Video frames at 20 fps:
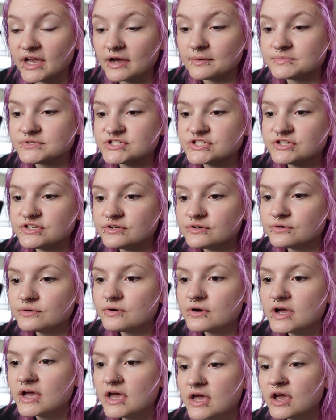up to
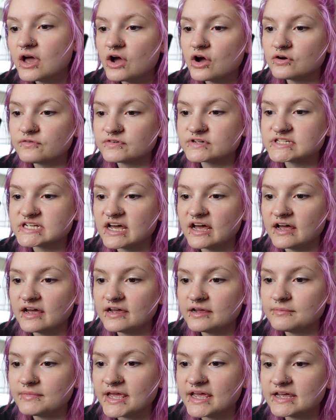you over
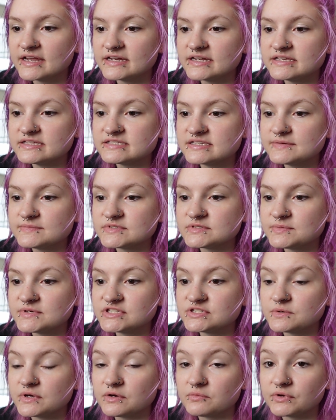time, and he seems to be
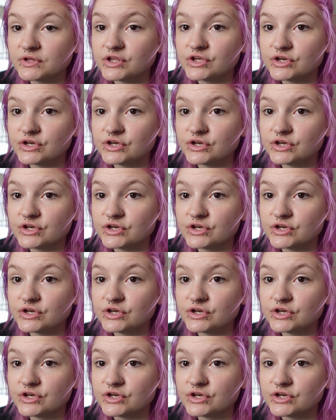doing really